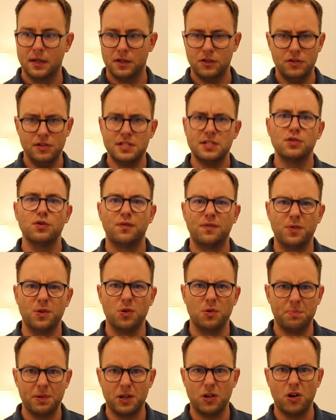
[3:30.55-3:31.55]
you still
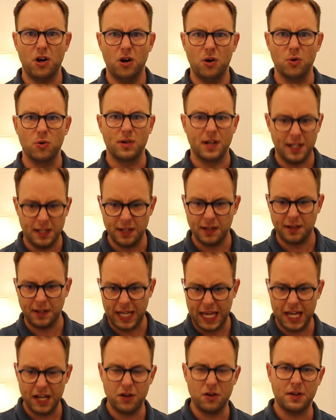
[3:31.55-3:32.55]
feel a bit cold, and the
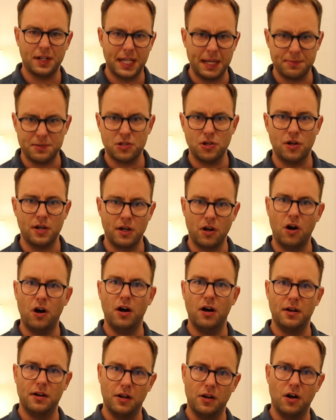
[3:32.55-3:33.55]
aircon keeps turning
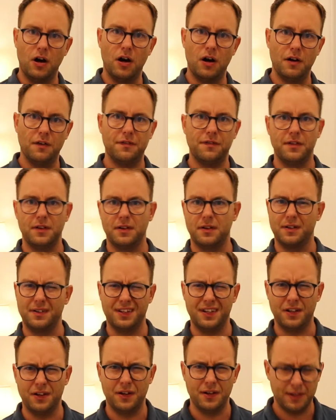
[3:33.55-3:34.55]
on and off,
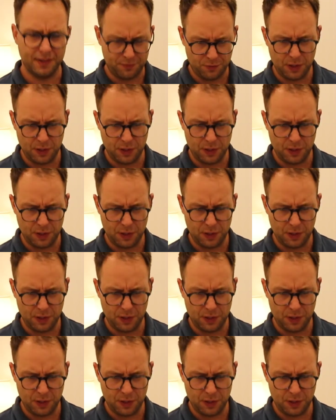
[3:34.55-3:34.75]
and you know,